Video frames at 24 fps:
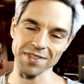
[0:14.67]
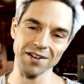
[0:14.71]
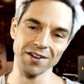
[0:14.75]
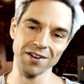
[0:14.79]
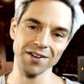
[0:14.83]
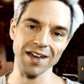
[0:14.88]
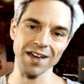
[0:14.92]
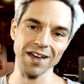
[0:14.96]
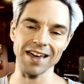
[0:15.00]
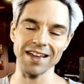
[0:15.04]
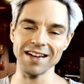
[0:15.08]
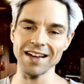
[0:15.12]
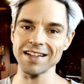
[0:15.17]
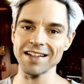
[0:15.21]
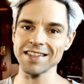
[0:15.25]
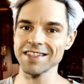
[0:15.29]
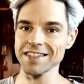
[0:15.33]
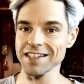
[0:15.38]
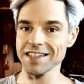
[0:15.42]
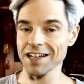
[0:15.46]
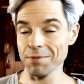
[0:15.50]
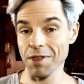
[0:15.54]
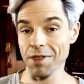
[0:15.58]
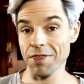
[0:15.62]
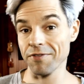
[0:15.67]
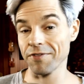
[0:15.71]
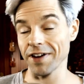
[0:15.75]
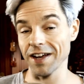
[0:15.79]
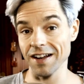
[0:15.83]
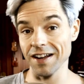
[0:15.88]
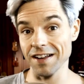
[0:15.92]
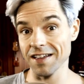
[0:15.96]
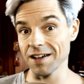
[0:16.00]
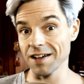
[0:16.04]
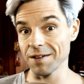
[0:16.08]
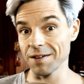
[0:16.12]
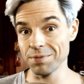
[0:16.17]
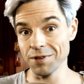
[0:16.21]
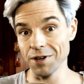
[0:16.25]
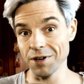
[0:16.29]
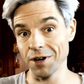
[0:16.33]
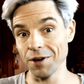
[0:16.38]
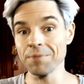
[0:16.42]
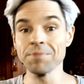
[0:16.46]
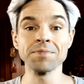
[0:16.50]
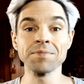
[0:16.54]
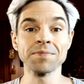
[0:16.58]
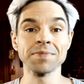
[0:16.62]
Okay, let's start with Final Cut
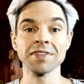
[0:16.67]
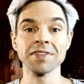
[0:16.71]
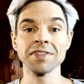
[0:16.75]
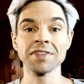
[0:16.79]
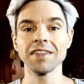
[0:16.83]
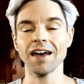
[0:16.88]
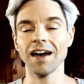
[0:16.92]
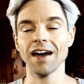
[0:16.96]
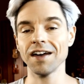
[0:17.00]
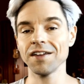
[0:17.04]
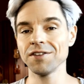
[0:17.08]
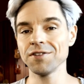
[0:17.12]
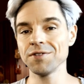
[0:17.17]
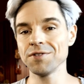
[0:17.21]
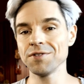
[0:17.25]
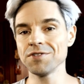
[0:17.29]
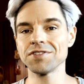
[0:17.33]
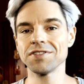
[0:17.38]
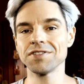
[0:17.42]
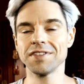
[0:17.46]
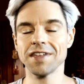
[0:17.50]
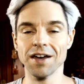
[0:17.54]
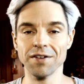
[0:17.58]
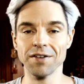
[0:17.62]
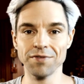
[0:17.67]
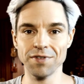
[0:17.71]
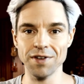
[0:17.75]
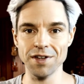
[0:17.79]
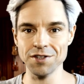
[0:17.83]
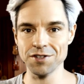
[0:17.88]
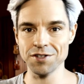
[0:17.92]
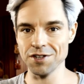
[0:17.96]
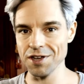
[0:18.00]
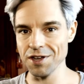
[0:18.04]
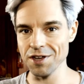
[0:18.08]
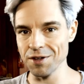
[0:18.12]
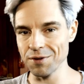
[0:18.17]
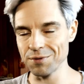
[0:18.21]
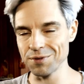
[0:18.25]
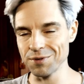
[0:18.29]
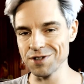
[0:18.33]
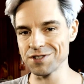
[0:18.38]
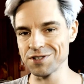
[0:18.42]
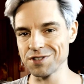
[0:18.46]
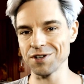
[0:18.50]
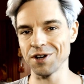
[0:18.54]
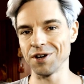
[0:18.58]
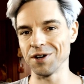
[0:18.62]
Pro. I use DaVinci
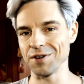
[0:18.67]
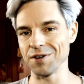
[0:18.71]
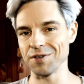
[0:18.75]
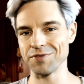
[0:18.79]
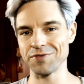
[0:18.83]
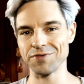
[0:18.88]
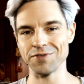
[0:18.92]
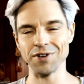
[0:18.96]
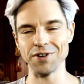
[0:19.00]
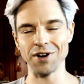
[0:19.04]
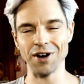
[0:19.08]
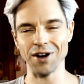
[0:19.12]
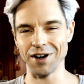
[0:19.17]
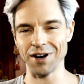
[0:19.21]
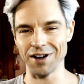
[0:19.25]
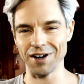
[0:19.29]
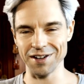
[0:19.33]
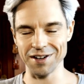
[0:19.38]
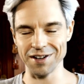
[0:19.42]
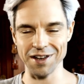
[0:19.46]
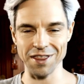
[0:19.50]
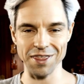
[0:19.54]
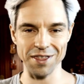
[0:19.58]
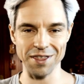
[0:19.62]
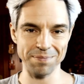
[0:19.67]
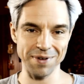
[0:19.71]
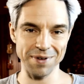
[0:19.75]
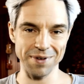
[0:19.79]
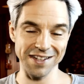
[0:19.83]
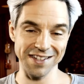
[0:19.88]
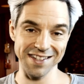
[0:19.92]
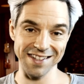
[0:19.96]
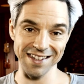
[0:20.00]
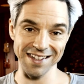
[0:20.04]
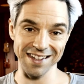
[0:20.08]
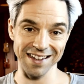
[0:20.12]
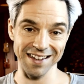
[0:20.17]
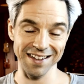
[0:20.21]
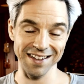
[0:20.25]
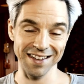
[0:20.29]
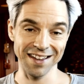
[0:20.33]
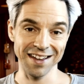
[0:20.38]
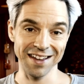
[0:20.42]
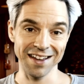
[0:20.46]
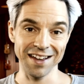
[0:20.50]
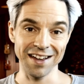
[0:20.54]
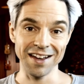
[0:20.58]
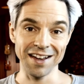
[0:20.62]
Resolve on the PC.
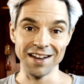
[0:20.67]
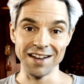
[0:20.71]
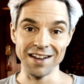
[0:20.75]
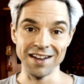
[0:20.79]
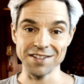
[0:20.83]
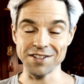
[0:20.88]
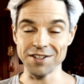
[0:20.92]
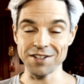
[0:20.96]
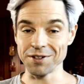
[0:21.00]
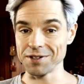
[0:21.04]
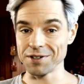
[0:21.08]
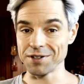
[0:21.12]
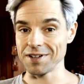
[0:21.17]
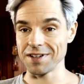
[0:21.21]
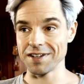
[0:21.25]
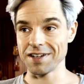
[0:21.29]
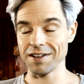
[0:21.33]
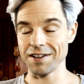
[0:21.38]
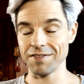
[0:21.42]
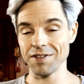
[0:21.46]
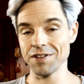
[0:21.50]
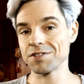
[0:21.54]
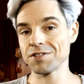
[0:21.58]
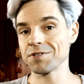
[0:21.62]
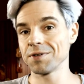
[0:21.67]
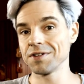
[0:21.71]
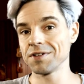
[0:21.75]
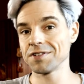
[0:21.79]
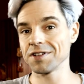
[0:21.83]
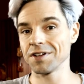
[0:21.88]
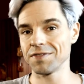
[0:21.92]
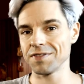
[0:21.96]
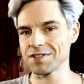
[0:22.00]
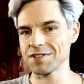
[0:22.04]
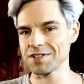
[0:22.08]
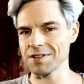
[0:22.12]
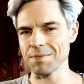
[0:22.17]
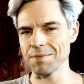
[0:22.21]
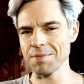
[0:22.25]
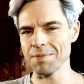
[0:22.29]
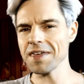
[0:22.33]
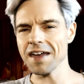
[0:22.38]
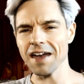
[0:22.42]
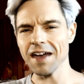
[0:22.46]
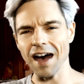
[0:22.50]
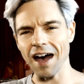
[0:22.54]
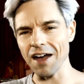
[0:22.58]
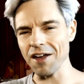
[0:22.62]
So DaVinci Resolve is
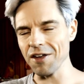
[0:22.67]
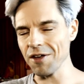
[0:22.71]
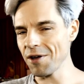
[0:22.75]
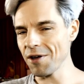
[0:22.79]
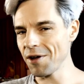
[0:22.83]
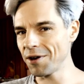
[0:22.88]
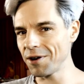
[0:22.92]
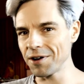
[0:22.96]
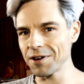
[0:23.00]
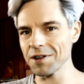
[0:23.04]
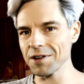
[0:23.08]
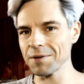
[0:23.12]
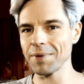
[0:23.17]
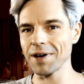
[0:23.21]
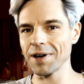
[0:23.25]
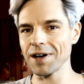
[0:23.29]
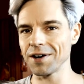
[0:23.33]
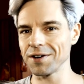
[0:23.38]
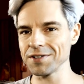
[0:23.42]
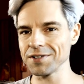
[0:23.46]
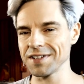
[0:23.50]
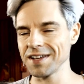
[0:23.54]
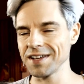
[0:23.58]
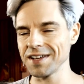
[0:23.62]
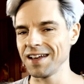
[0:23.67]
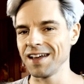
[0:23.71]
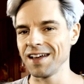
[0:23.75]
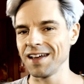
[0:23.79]
something I heard about